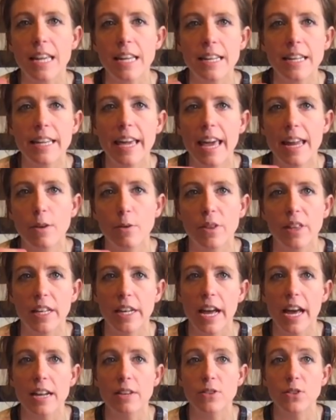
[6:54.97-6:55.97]
indicating with the
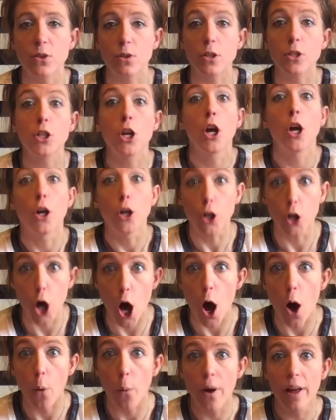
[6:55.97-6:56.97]
Knight of Swords,
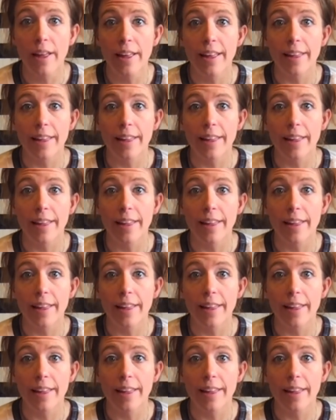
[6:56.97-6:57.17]
go.